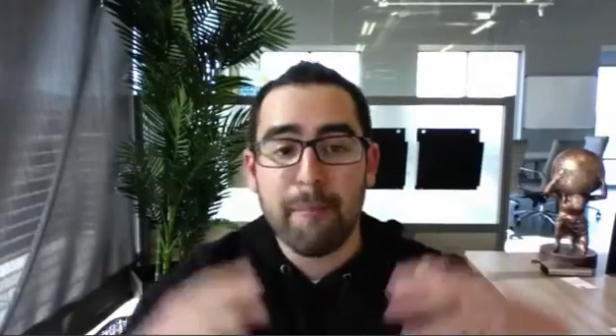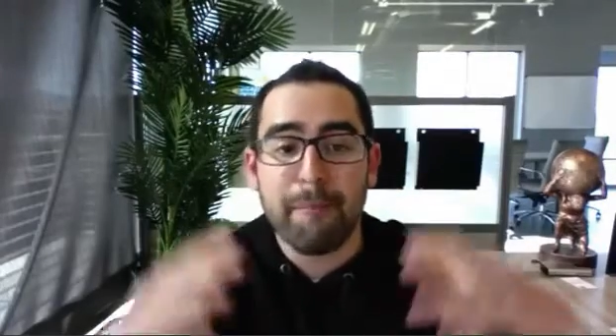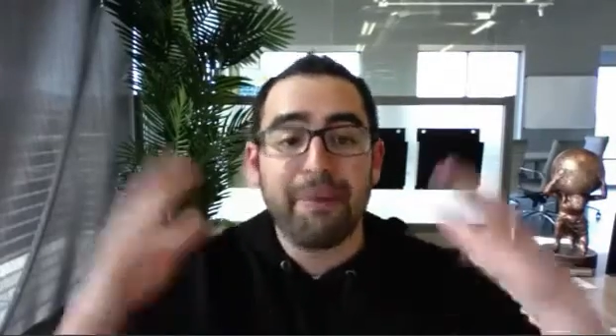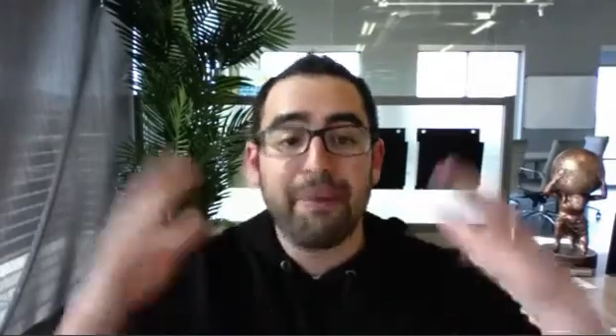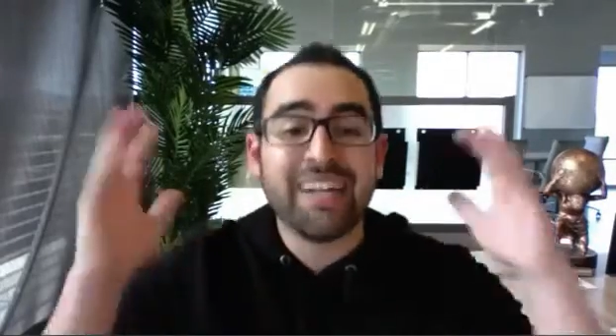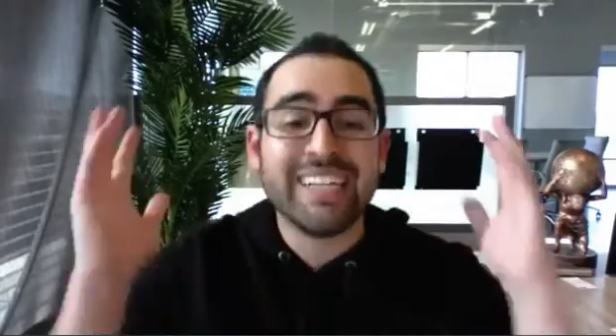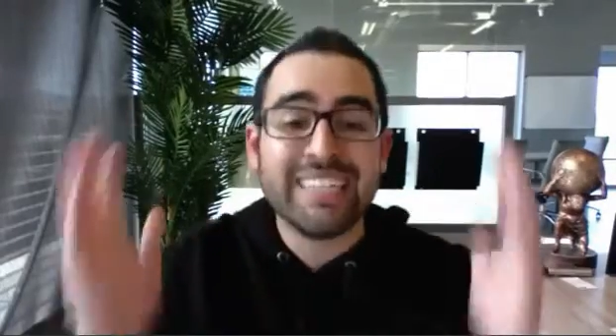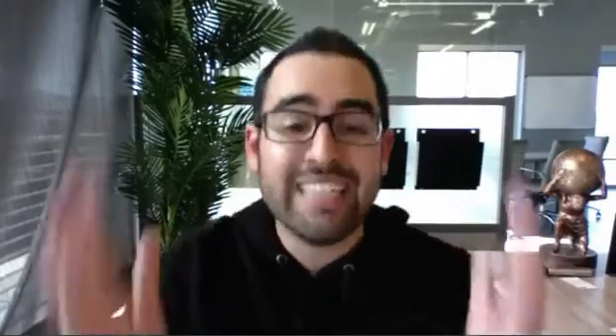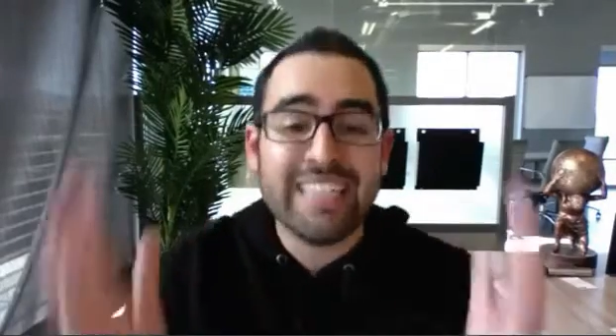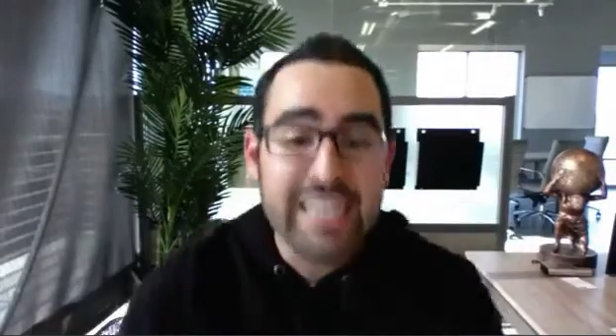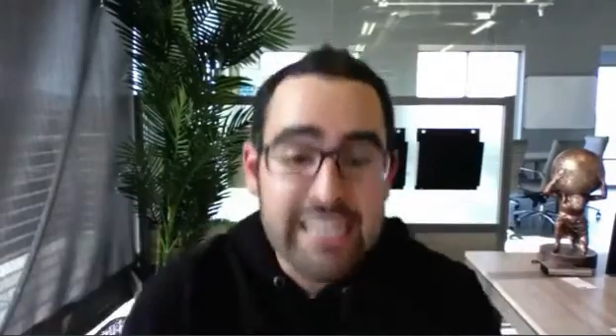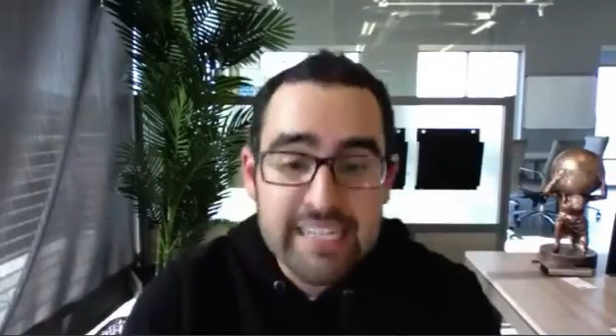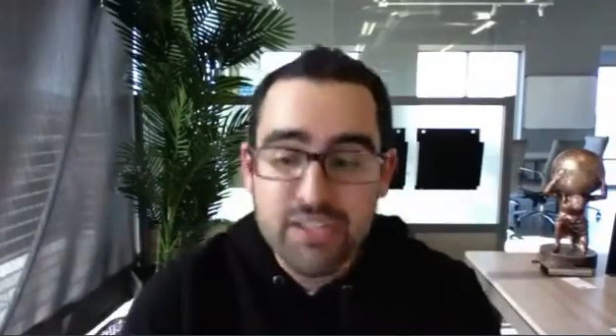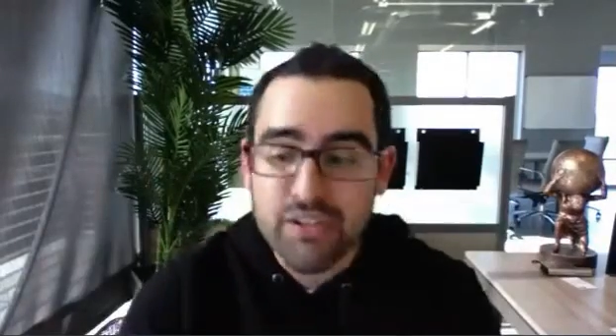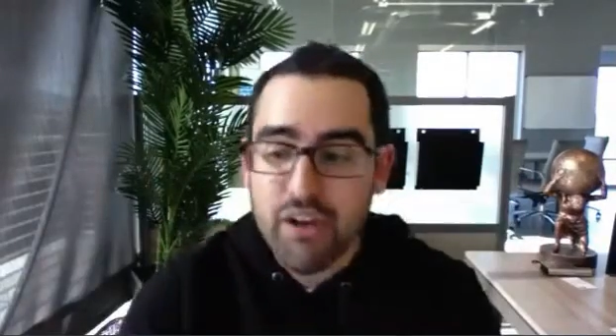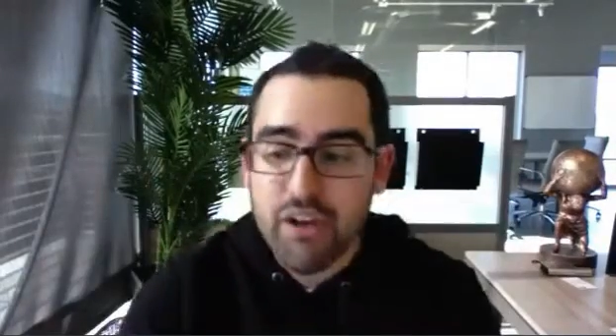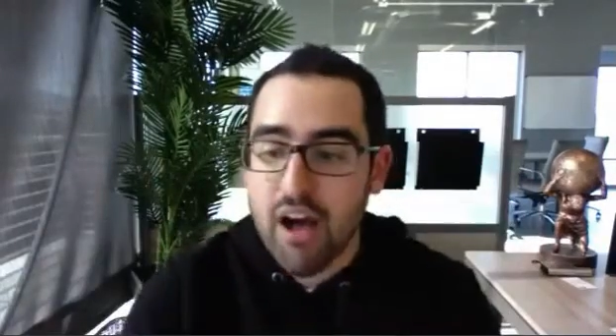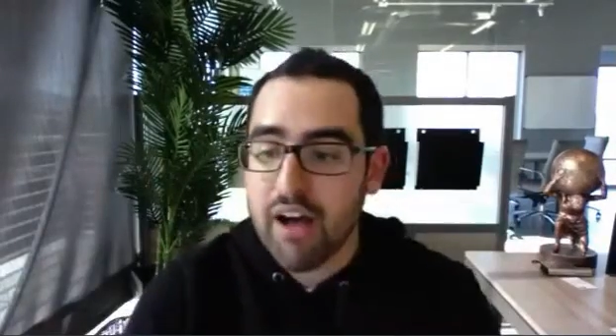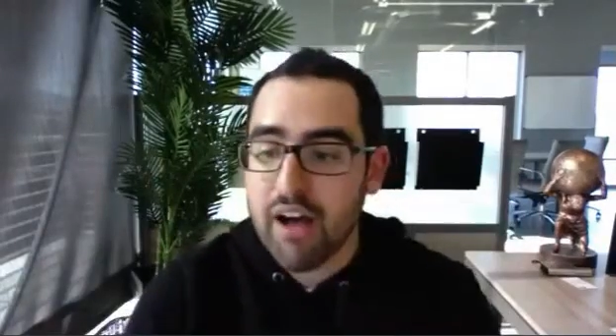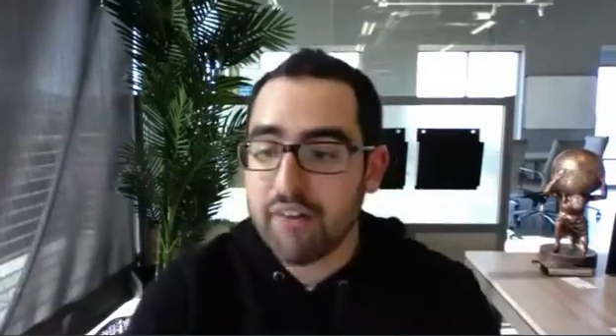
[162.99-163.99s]
police
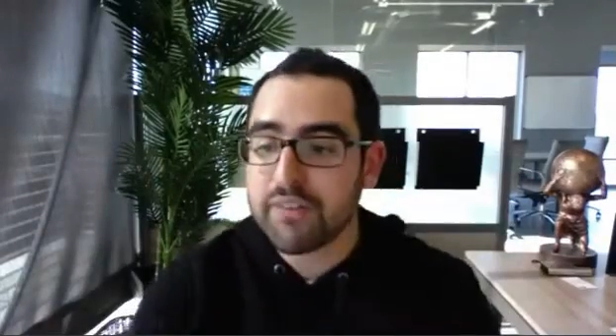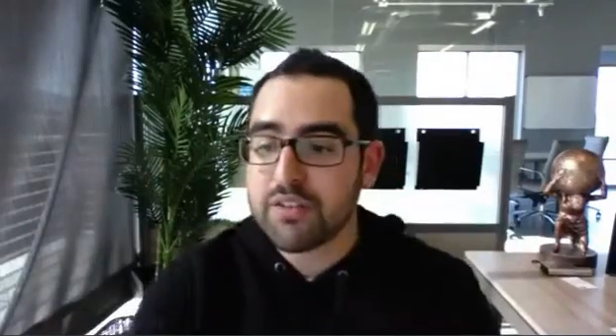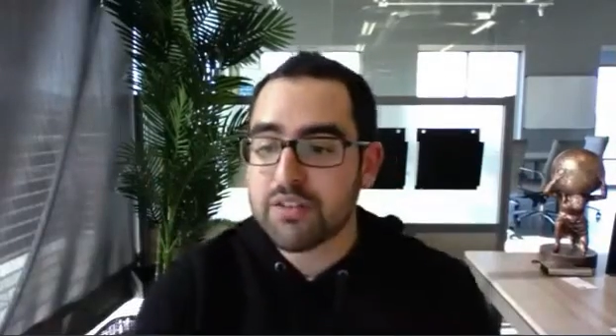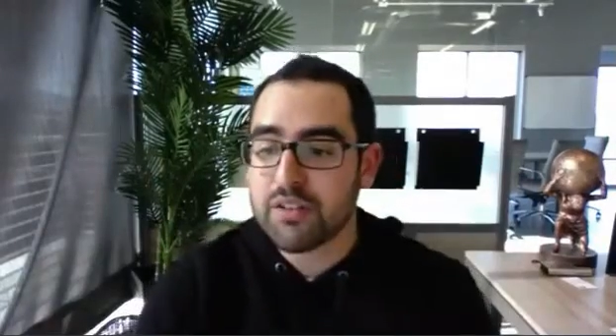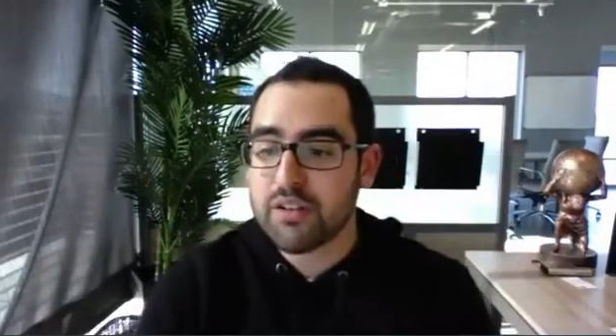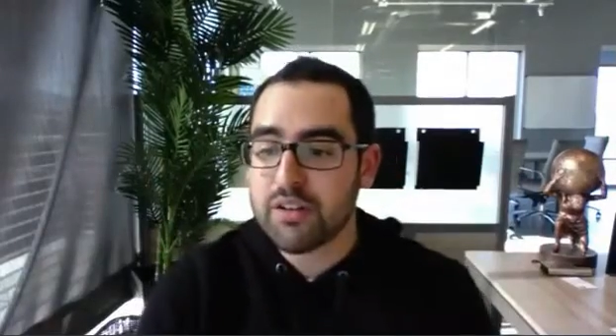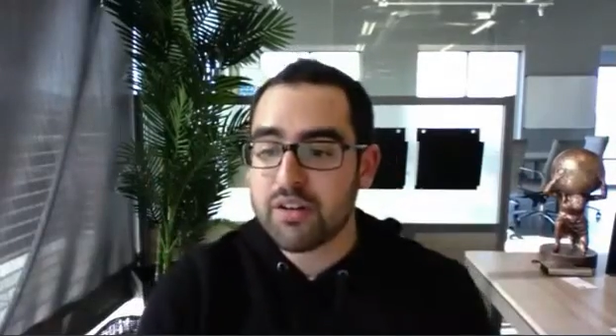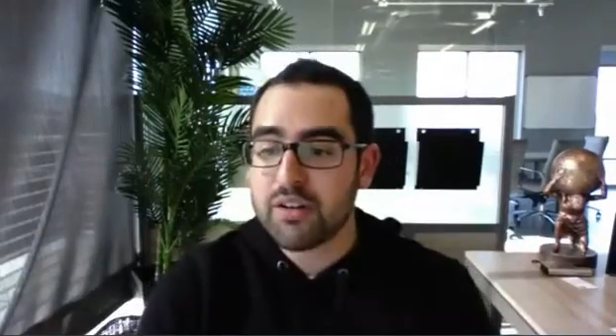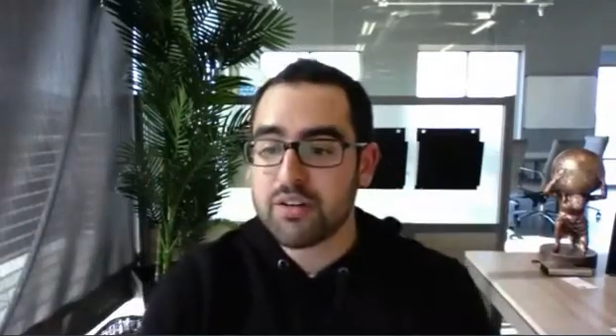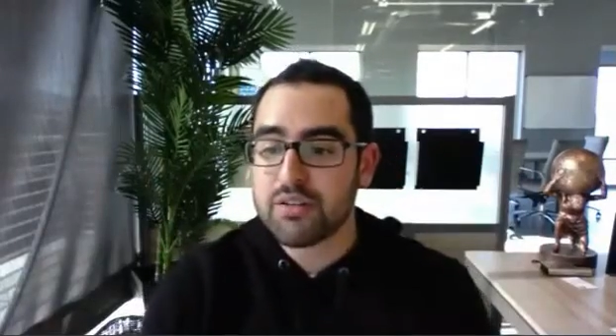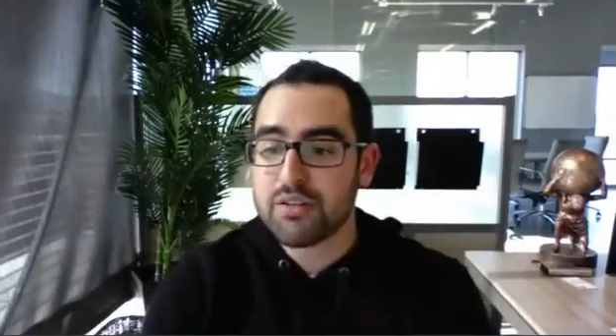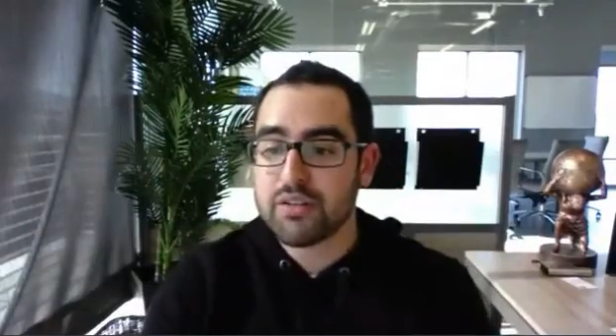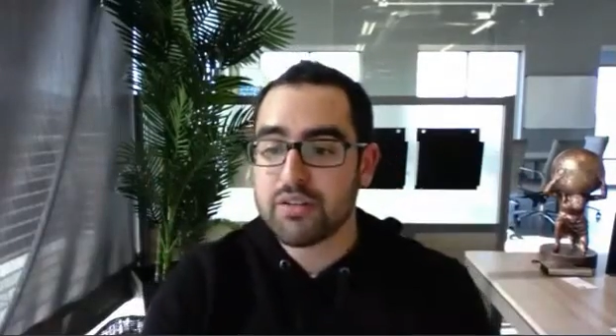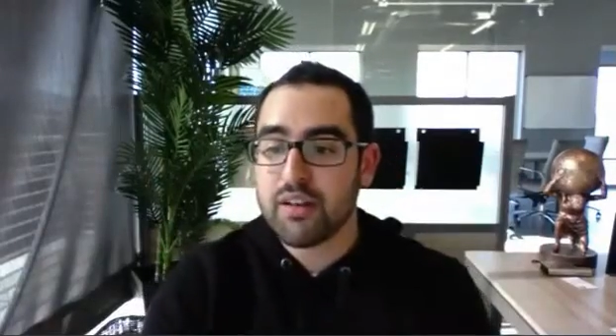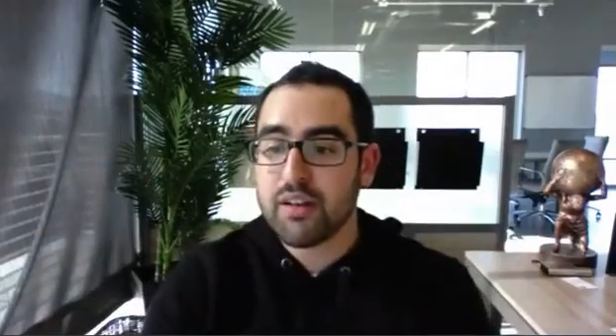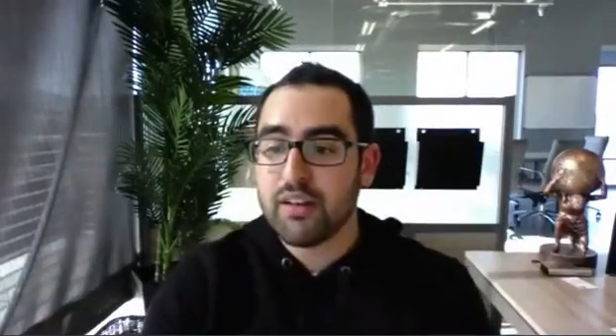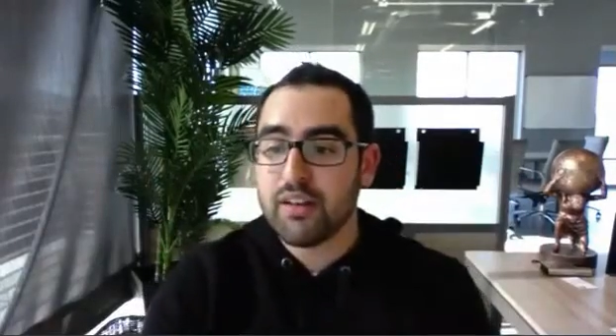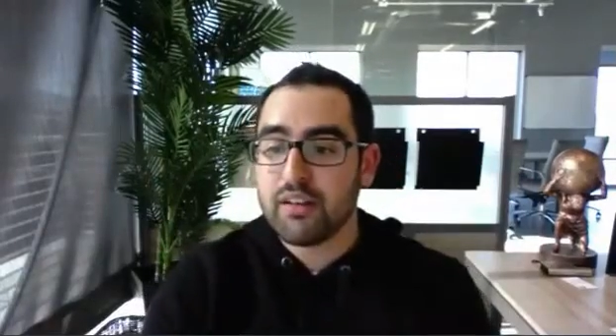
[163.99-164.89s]
officers.